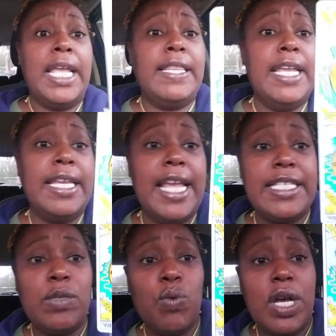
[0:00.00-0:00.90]
And then
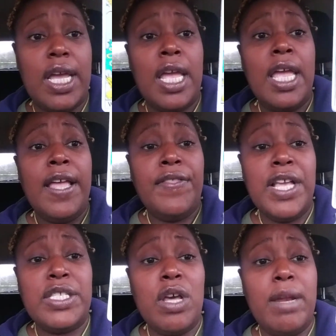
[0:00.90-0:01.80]
guess what?
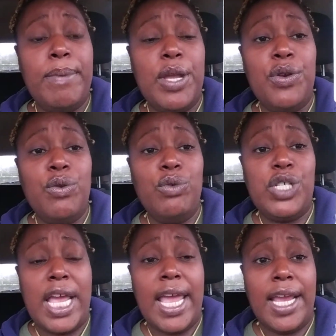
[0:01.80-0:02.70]
There's going to be a new
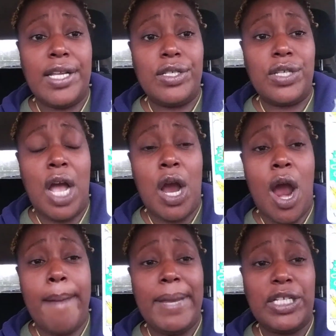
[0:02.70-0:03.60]
change, a
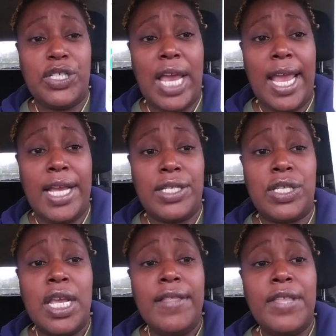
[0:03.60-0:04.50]
karmic change.